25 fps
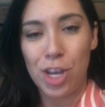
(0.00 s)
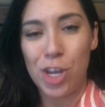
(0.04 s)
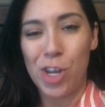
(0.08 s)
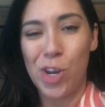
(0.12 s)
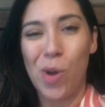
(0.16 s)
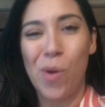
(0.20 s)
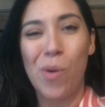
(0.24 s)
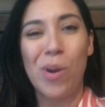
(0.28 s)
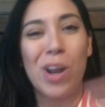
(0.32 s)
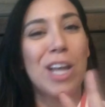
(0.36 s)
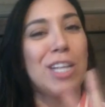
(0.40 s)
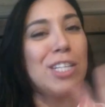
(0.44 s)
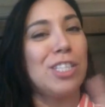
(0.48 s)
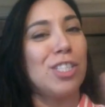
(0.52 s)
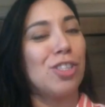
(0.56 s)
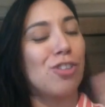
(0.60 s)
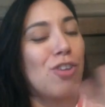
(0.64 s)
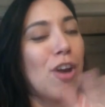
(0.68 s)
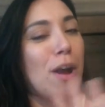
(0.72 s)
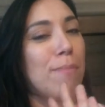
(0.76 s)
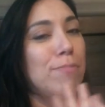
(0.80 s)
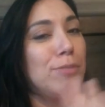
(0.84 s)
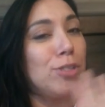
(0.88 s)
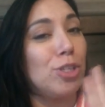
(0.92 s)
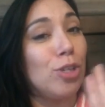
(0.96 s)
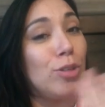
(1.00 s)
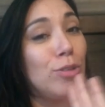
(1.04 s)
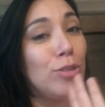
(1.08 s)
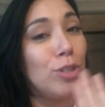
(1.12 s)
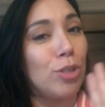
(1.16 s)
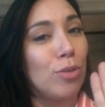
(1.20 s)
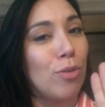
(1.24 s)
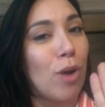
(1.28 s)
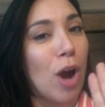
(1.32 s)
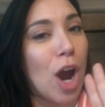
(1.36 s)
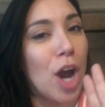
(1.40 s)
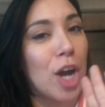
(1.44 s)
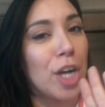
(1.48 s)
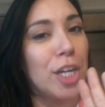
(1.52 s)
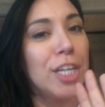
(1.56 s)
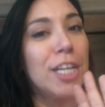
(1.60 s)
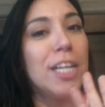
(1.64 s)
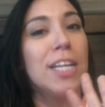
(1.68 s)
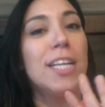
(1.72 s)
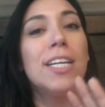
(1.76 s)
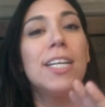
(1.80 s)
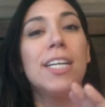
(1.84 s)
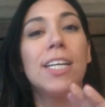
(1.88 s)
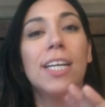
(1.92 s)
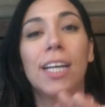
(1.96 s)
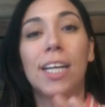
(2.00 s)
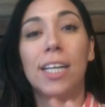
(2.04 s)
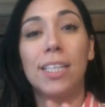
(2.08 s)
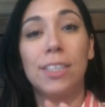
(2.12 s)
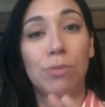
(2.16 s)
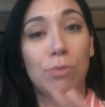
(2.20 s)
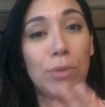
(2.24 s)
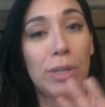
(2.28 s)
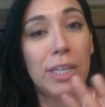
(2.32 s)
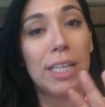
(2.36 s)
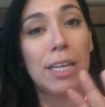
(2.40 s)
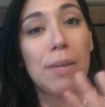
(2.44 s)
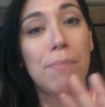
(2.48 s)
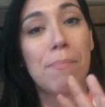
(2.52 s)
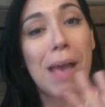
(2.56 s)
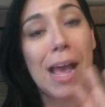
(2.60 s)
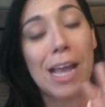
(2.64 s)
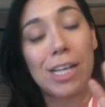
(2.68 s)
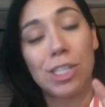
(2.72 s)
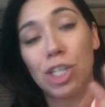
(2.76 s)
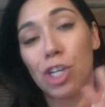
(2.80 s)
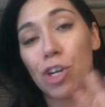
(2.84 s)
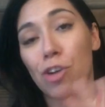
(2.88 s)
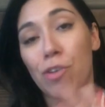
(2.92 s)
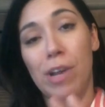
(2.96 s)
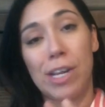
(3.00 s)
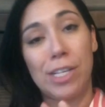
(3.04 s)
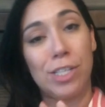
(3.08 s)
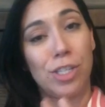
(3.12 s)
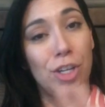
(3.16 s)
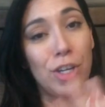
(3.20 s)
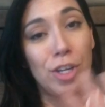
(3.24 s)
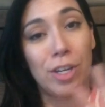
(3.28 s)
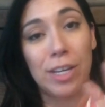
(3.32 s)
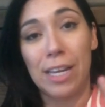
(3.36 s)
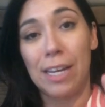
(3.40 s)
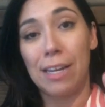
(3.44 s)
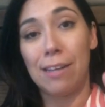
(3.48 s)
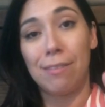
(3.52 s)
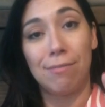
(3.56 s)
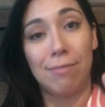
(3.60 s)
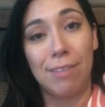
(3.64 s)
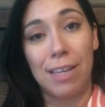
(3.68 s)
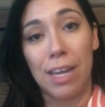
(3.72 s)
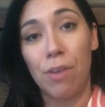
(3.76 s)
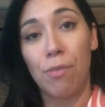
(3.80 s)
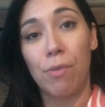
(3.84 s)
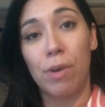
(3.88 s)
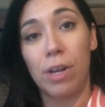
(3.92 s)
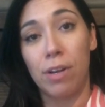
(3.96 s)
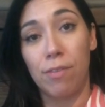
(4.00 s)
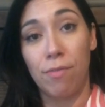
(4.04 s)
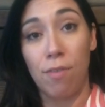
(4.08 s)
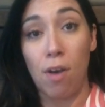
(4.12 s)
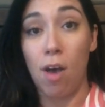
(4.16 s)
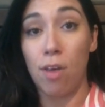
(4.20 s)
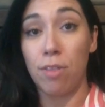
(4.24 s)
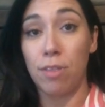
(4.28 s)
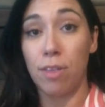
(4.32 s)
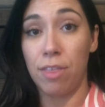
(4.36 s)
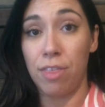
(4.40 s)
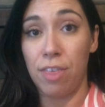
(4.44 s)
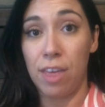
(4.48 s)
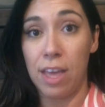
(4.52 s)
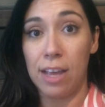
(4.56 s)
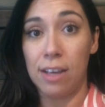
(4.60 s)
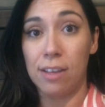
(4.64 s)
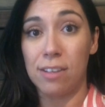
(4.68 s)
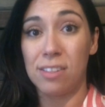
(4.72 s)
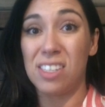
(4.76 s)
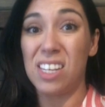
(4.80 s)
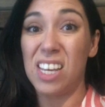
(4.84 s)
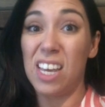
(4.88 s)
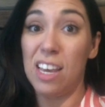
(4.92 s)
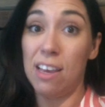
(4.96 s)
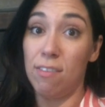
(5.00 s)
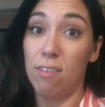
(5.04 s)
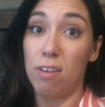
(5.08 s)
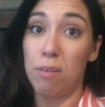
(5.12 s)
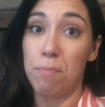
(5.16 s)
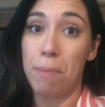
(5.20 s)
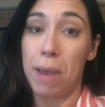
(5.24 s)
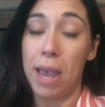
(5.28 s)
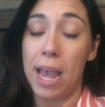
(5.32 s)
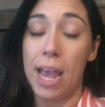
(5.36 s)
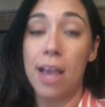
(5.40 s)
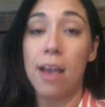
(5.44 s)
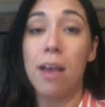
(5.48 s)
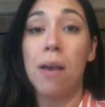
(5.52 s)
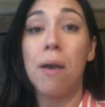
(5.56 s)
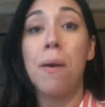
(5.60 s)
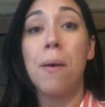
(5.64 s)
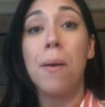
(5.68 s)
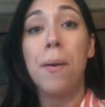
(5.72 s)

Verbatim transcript: You don't want to scrub too, too hard because really magic eraser can get rid of all the things, even paint.